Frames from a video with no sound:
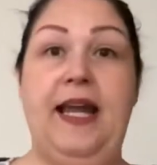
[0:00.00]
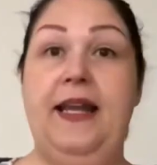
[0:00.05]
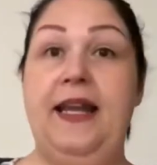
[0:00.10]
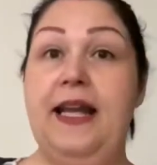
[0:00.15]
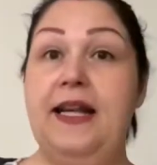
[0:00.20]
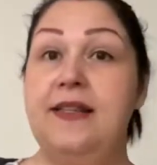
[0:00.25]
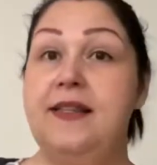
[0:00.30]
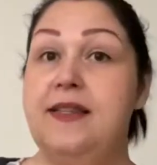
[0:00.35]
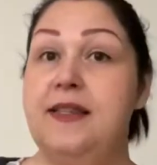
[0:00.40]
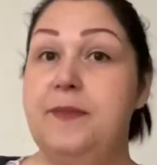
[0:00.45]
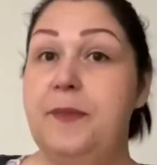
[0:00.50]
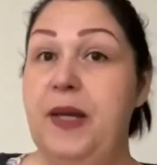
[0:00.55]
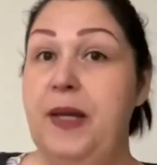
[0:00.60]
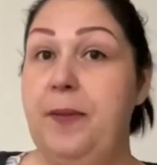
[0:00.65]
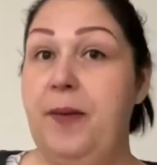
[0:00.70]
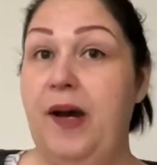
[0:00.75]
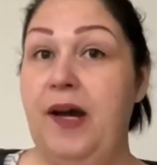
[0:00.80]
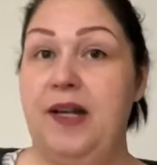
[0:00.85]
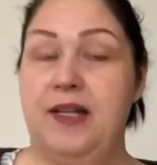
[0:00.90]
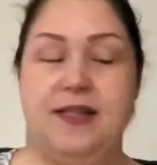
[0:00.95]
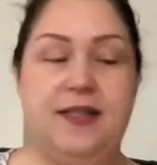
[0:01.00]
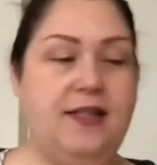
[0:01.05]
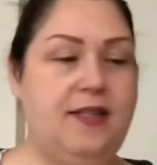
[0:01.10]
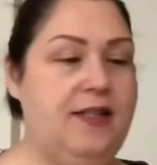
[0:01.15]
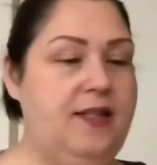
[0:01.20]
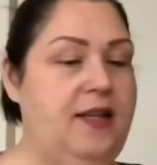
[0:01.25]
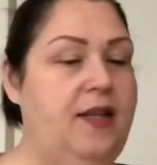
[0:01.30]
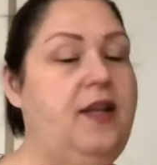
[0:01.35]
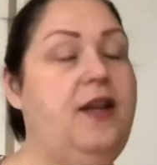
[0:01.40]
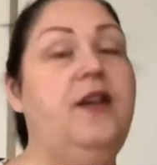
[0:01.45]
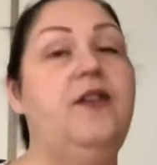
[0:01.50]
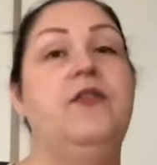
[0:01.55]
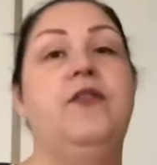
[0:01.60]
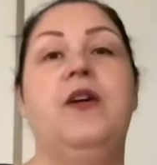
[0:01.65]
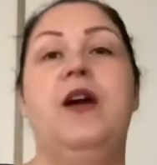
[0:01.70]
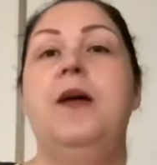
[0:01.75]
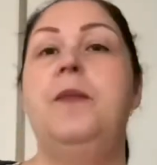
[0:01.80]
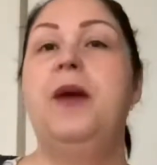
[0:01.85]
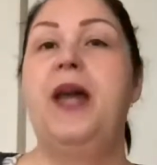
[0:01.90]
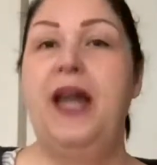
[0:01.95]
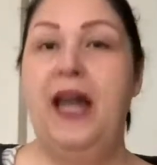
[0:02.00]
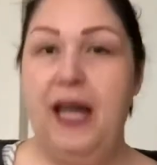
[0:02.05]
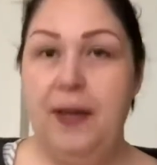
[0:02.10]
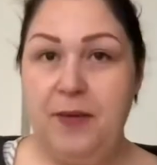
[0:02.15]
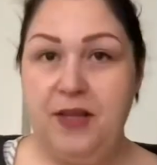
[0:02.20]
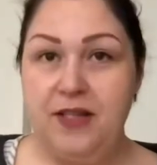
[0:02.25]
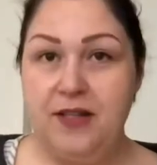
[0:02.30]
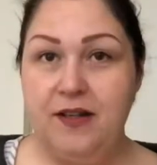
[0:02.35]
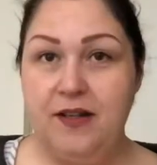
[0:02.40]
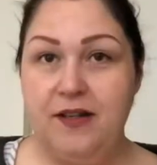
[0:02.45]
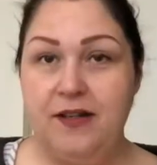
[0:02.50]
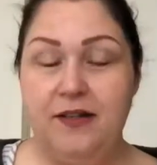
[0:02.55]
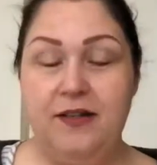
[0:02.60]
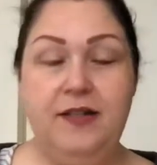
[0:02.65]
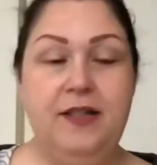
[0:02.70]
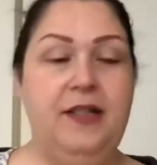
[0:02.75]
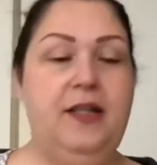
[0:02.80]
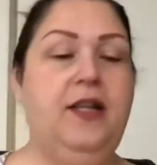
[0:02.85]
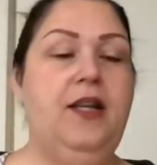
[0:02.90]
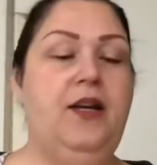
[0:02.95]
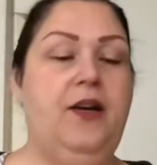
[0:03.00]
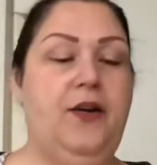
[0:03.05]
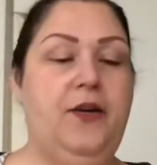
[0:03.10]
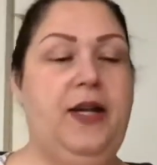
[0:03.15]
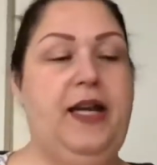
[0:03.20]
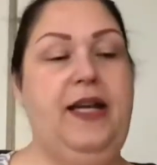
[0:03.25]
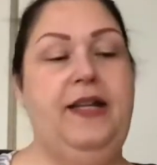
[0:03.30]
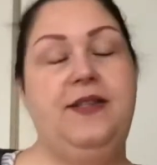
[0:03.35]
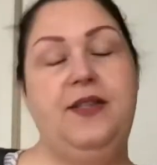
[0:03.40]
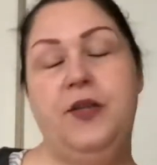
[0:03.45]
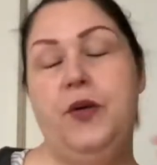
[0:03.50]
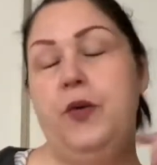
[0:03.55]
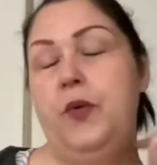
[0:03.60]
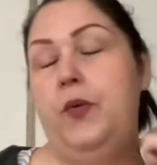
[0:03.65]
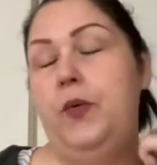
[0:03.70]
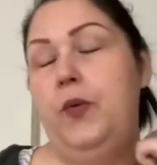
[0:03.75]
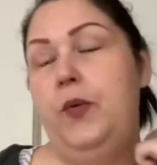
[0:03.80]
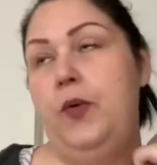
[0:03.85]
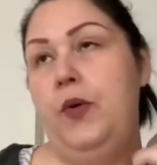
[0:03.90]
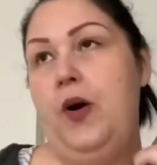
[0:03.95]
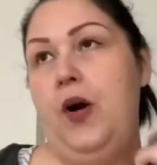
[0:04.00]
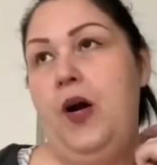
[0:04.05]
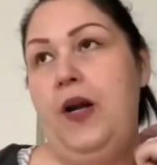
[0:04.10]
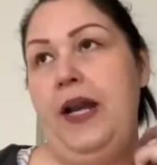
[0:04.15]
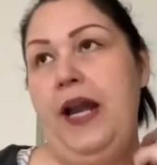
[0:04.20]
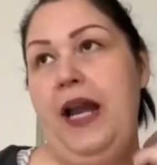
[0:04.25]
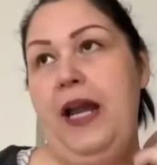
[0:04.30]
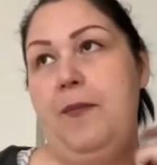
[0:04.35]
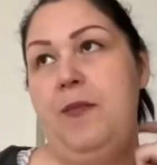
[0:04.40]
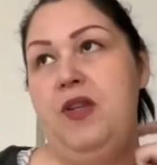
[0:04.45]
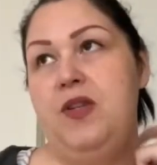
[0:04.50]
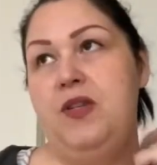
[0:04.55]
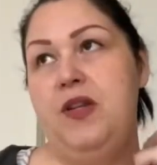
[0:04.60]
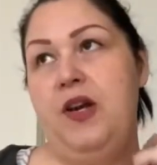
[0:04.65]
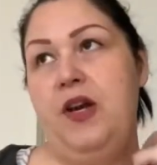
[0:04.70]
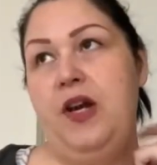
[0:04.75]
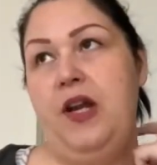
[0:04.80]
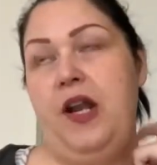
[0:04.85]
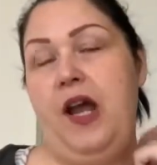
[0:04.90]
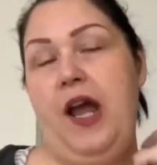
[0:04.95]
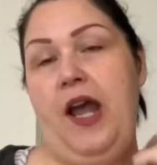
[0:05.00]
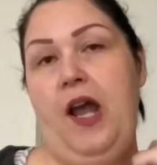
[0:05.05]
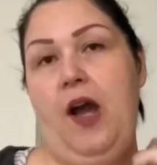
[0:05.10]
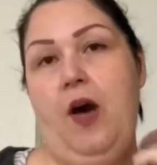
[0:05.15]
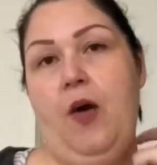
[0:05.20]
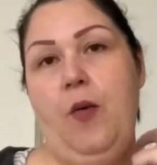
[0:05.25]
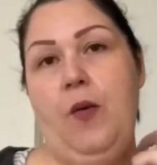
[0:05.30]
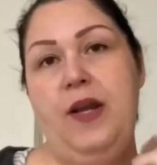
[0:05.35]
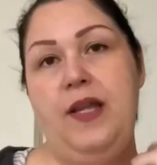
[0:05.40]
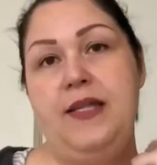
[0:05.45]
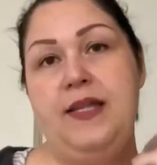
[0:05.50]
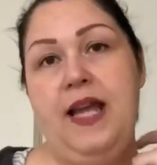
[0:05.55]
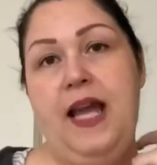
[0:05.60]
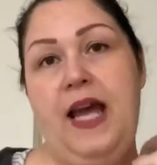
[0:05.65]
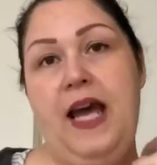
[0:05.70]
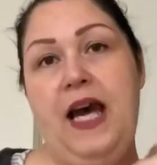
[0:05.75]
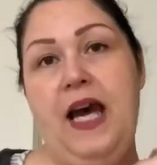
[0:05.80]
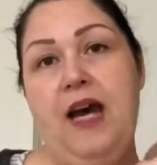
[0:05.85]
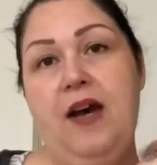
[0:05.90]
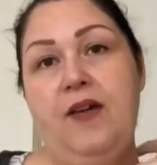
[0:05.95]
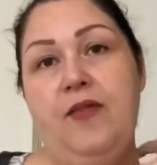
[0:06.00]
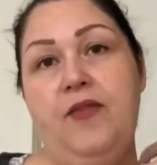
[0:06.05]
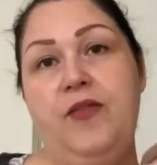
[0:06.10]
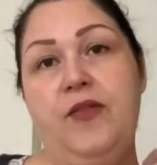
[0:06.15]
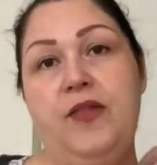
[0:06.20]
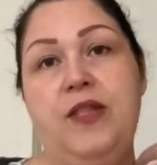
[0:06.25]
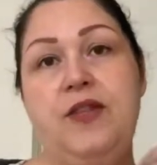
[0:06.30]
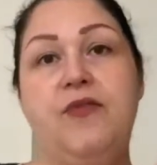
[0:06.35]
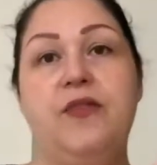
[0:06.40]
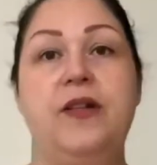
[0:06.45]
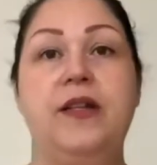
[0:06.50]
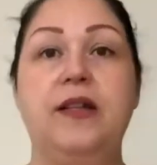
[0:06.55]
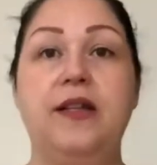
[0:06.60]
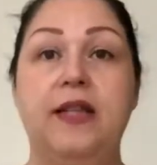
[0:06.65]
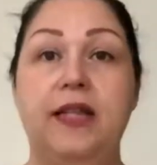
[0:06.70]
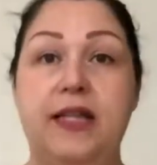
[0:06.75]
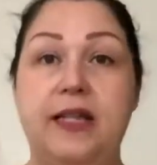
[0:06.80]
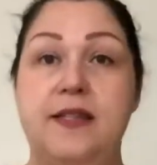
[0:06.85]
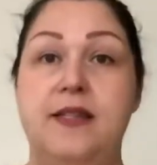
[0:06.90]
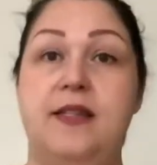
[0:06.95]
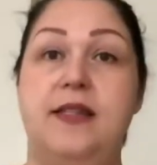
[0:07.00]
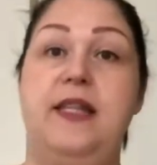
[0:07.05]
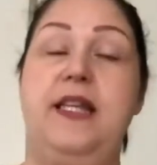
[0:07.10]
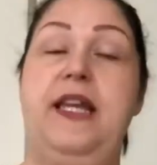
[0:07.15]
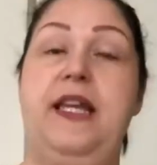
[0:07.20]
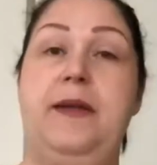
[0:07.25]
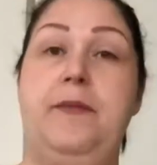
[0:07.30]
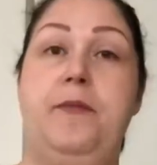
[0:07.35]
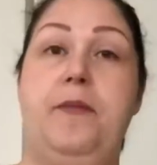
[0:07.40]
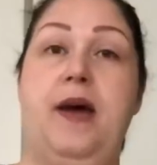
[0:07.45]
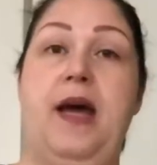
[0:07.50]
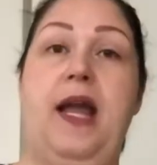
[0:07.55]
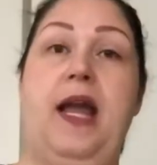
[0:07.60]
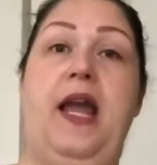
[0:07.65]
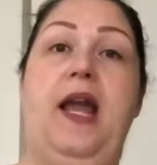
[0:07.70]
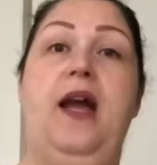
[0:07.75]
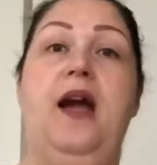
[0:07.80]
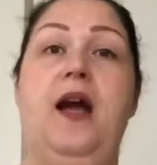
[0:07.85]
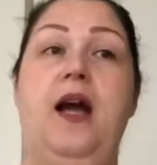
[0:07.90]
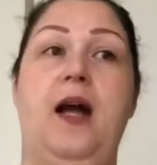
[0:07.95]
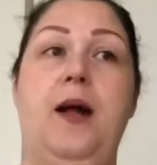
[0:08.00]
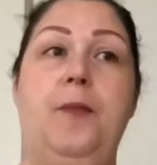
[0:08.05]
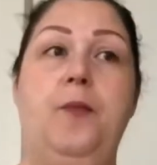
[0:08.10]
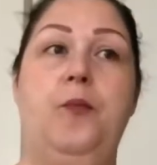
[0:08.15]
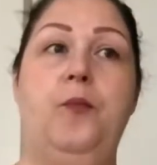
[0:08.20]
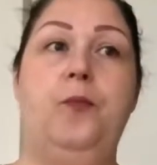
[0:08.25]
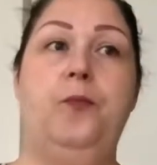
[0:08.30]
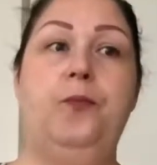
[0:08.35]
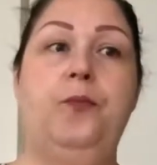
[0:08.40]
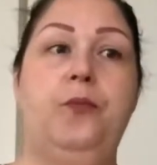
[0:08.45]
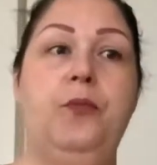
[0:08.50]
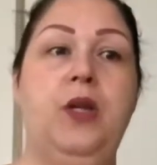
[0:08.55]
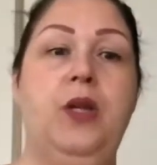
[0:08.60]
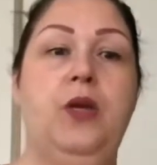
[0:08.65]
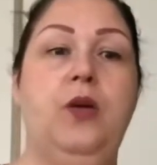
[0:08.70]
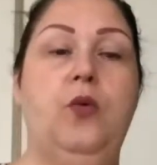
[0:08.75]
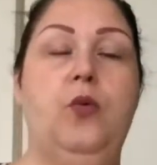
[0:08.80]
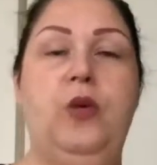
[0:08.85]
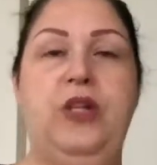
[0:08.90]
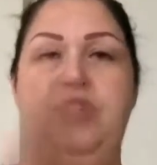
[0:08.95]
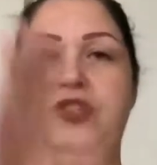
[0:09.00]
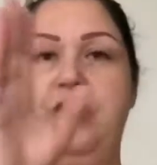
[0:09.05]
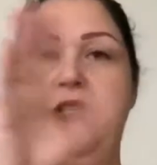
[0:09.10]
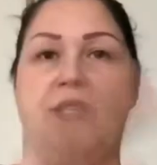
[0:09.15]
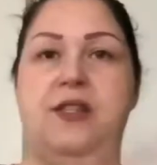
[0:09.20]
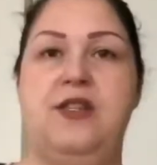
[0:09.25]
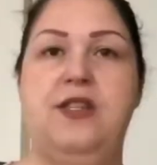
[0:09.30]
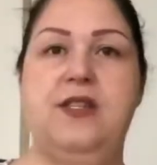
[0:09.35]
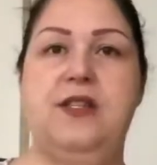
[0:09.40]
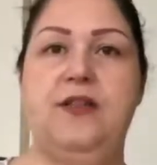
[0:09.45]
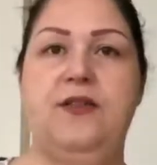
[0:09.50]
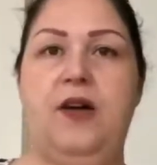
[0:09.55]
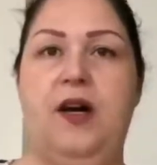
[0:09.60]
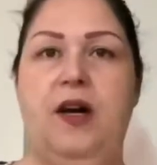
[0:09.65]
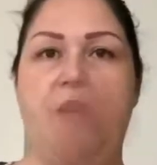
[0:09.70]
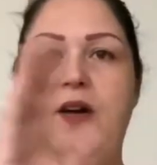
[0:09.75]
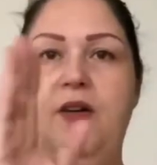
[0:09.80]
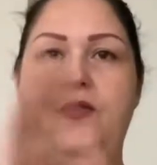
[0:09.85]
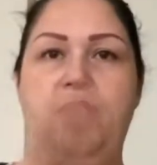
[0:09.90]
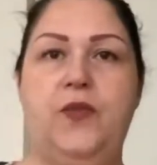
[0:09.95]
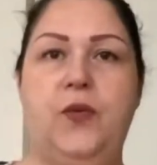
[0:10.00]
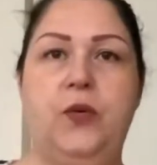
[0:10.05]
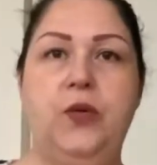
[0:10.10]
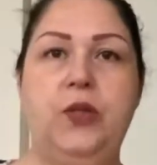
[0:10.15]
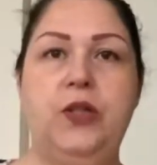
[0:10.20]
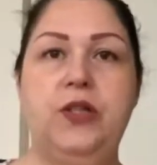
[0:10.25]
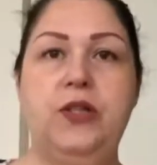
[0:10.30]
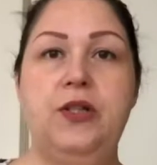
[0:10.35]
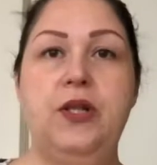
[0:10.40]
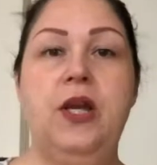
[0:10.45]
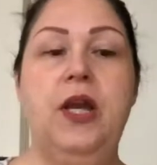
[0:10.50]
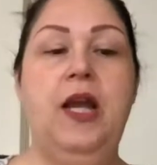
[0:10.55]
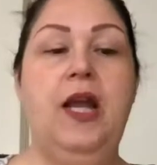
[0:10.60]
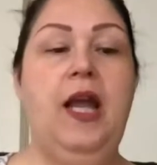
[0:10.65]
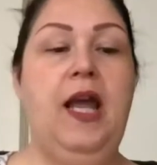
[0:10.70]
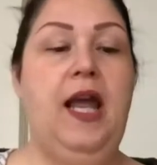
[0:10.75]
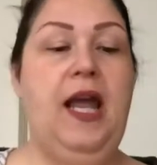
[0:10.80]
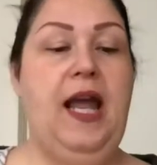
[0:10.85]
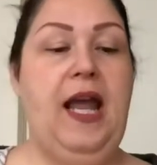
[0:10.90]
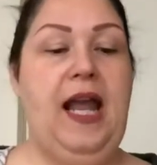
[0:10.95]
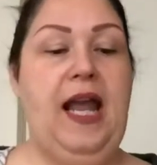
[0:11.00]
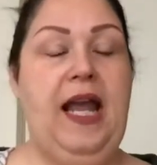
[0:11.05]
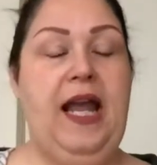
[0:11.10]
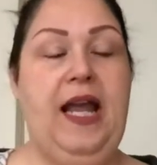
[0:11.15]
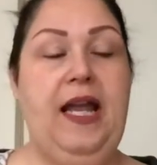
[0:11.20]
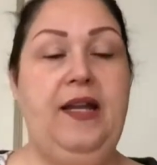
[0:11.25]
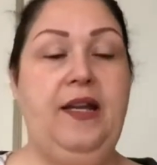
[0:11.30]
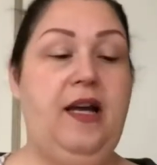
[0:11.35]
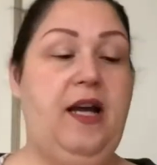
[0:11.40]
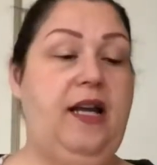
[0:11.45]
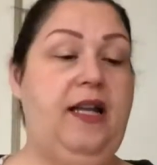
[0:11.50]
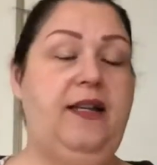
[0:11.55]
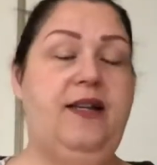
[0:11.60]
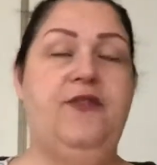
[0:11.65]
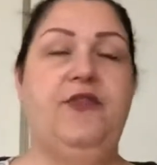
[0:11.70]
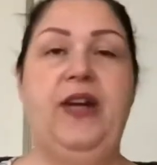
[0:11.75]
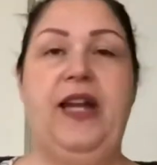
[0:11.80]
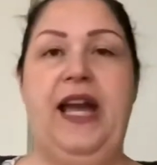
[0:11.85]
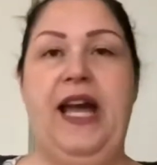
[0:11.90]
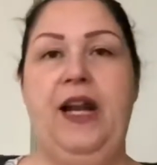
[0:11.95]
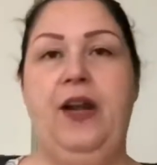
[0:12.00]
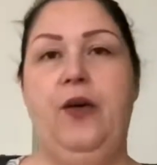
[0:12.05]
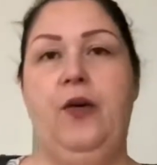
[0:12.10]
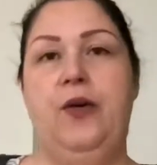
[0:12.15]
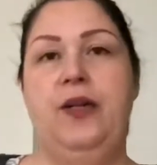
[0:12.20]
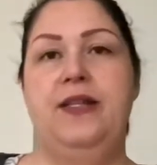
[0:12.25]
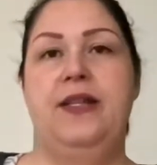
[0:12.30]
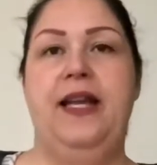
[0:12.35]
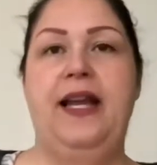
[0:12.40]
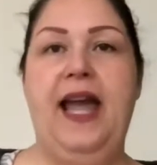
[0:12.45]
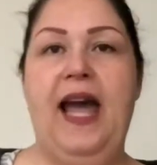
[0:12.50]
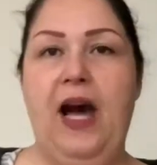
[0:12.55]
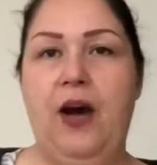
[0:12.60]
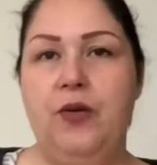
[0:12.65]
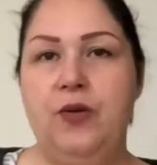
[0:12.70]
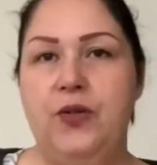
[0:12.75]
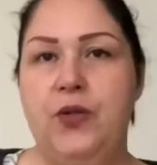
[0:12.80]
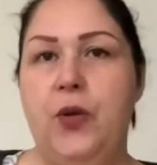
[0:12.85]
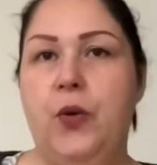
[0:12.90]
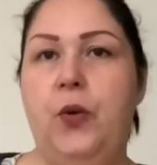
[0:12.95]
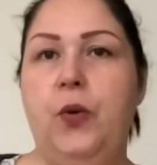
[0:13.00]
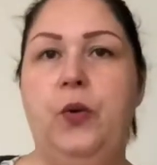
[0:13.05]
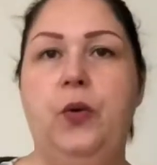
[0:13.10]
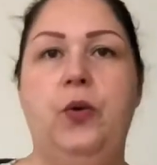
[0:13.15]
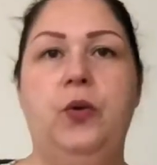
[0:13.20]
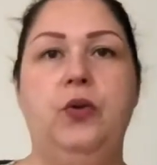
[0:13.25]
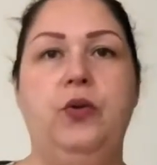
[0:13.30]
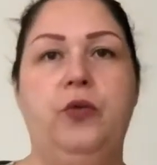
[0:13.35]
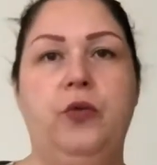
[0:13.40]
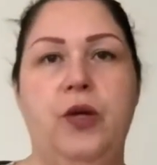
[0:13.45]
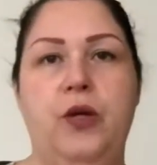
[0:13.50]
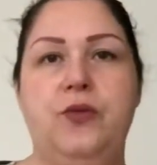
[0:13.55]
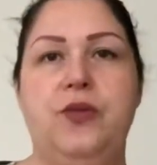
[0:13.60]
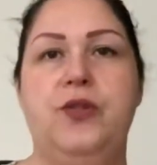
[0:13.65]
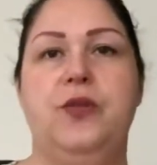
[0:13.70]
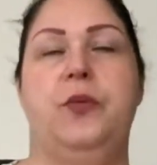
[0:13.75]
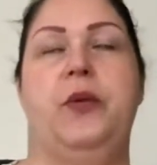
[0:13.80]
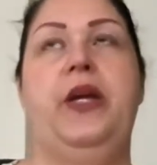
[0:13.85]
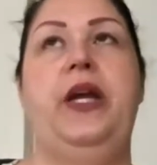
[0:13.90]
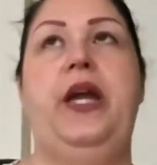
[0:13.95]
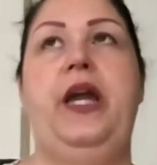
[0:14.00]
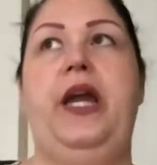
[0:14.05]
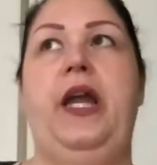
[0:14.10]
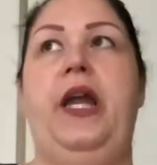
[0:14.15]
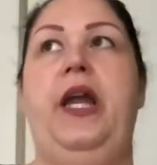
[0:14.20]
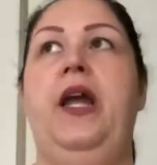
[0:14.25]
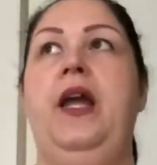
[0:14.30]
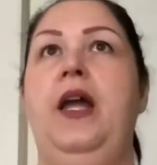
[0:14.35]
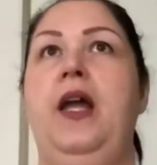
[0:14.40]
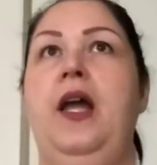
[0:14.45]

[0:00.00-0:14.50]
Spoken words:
next the big box from Amazon. Okay, so on Amazon, I always have different lists in my wish list folders, and different categories like household, grocery,